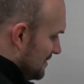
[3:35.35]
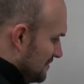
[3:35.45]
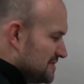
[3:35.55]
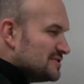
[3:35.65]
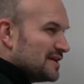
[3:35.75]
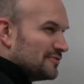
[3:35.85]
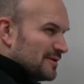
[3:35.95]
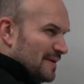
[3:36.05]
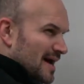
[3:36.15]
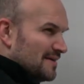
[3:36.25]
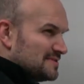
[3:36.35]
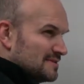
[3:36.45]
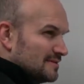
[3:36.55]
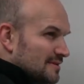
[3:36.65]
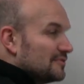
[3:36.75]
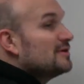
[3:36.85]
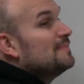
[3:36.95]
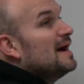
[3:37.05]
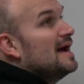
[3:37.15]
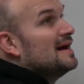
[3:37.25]
Would you say 3 pi halves? 3
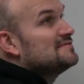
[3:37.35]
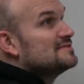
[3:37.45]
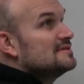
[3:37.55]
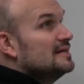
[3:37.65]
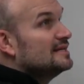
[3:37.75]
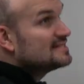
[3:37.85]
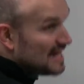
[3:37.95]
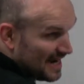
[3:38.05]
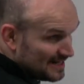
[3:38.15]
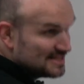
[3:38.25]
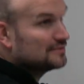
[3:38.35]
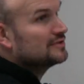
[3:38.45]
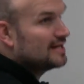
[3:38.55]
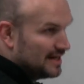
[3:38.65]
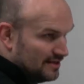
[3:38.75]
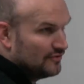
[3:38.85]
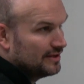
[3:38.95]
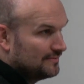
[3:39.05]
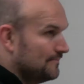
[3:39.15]
pi halves sine is equal to negative 1.